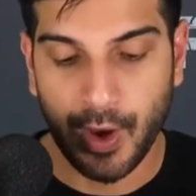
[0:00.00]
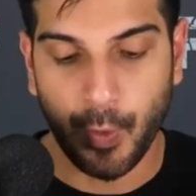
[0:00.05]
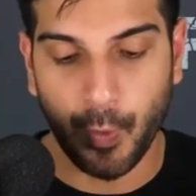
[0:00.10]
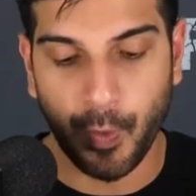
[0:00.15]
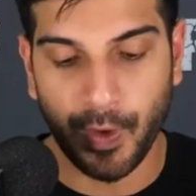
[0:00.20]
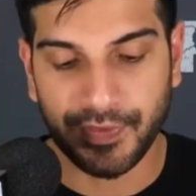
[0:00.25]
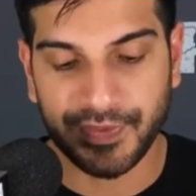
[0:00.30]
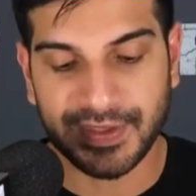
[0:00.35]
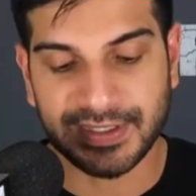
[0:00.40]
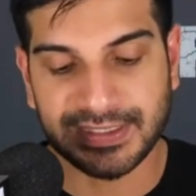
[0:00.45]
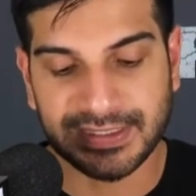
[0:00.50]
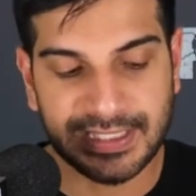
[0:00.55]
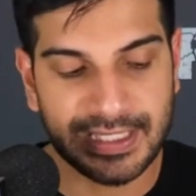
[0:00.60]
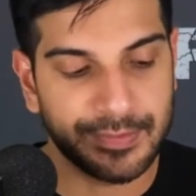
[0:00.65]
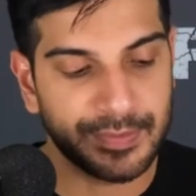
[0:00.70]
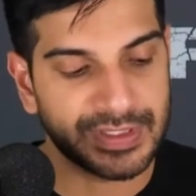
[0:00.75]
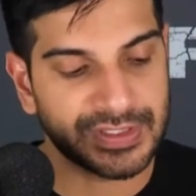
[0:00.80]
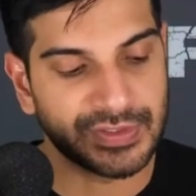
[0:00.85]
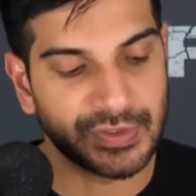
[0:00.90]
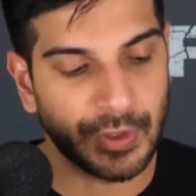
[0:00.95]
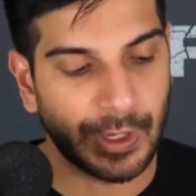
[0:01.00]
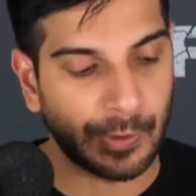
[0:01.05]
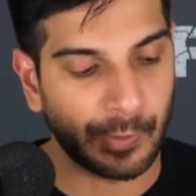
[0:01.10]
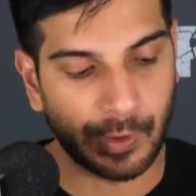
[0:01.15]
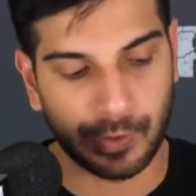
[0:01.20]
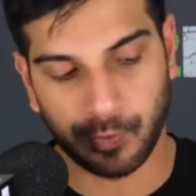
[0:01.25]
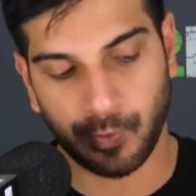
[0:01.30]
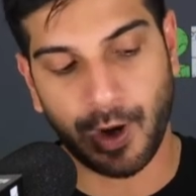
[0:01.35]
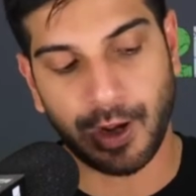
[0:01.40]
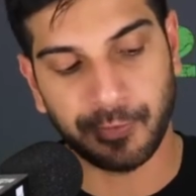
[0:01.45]
What this team is doing,
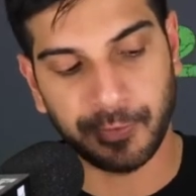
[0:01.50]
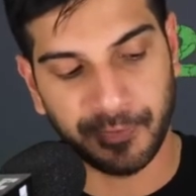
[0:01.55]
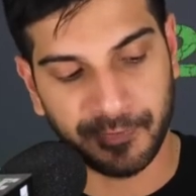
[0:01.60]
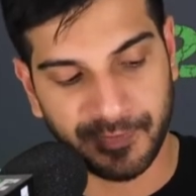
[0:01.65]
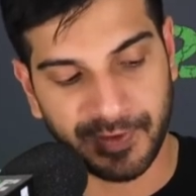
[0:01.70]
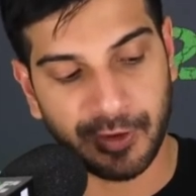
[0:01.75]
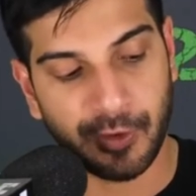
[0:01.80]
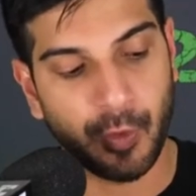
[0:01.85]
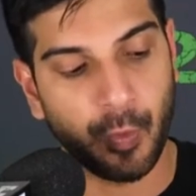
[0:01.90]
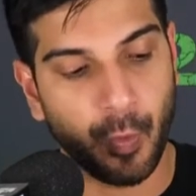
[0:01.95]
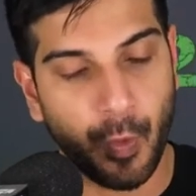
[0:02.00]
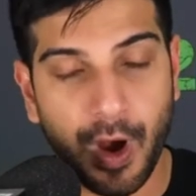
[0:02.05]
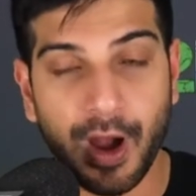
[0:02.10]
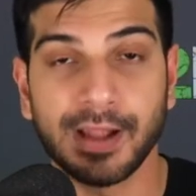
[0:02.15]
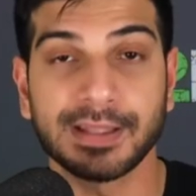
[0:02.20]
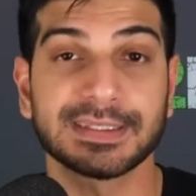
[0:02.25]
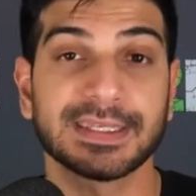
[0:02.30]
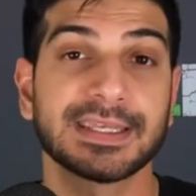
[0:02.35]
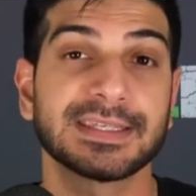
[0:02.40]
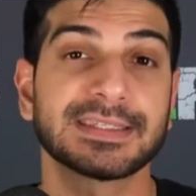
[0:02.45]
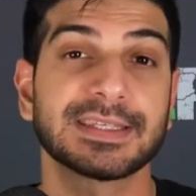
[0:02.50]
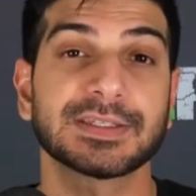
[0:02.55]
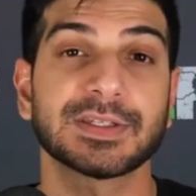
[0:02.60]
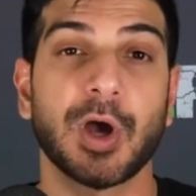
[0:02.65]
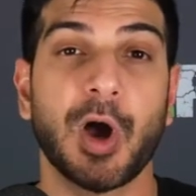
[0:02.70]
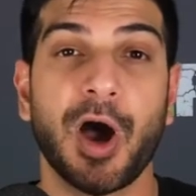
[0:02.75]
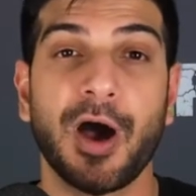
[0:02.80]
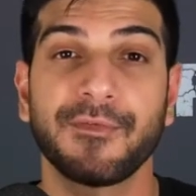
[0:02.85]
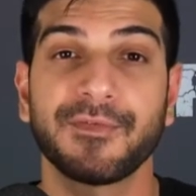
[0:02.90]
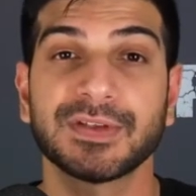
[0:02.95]
what Ron Rivera wants, is this
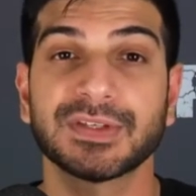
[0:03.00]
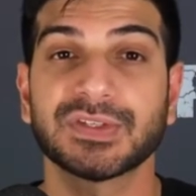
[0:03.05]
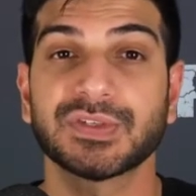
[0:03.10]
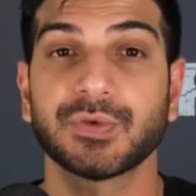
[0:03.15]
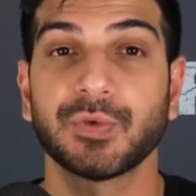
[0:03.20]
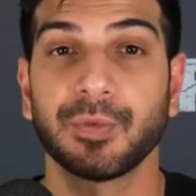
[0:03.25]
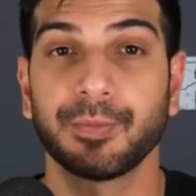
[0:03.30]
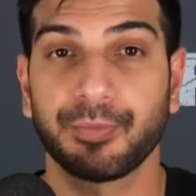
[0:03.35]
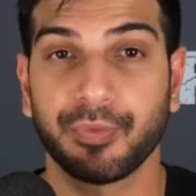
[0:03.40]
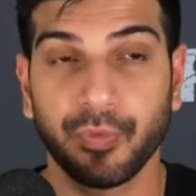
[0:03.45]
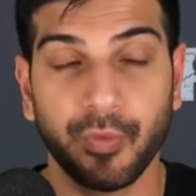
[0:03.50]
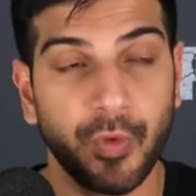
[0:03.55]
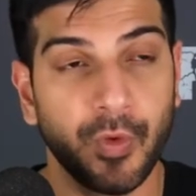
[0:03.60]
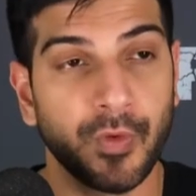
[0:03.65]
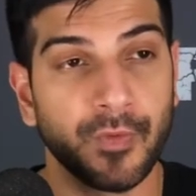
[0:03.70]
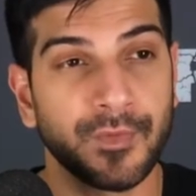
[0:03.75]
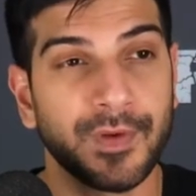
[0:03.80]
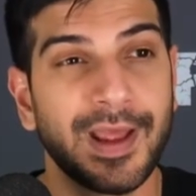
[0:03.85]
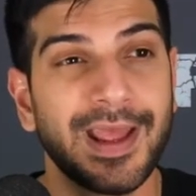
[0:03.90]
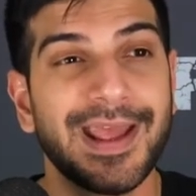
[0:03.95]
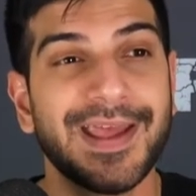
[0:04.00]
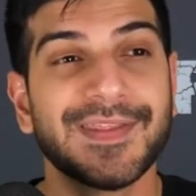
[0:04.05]
offense to improve.